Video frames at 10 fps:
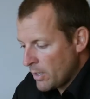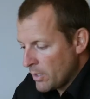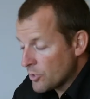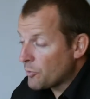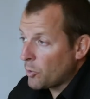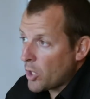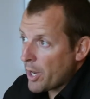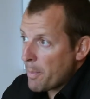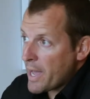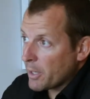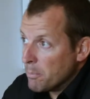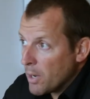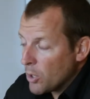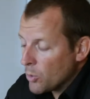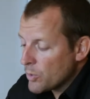This full automatic
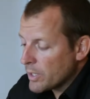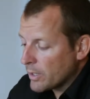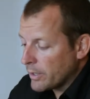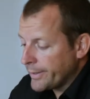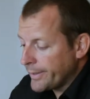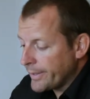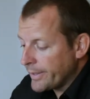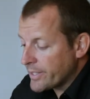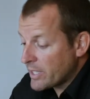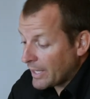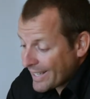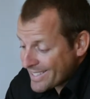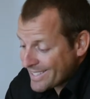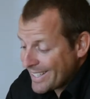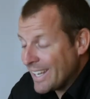mode
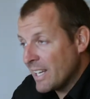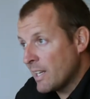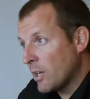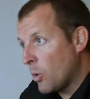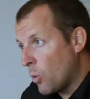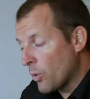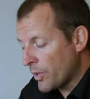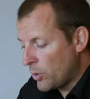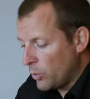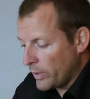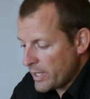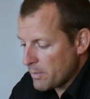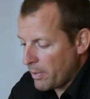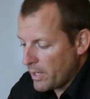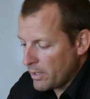selects the heating or the cooling
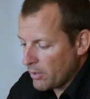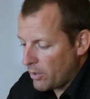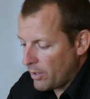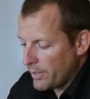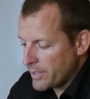depending on the